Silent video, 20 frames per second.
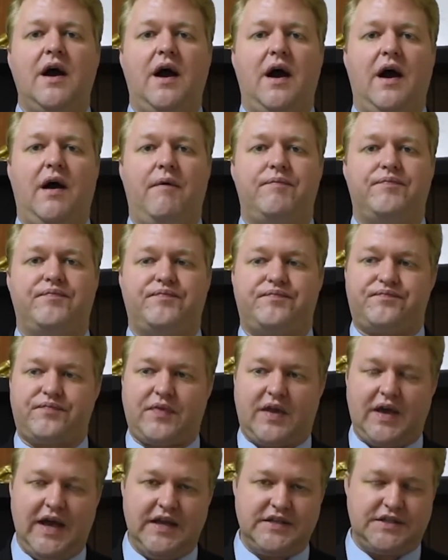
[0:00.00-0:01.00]
Um,
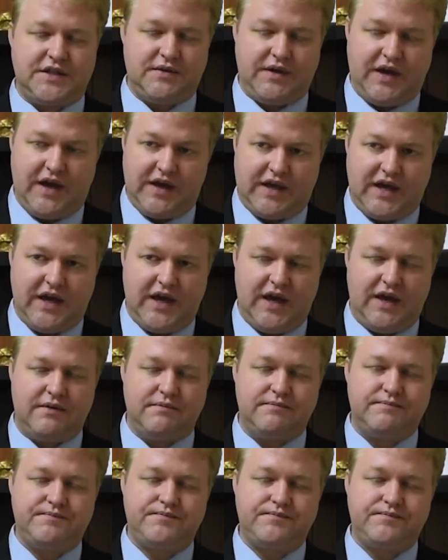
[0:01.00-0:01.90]
as a, again,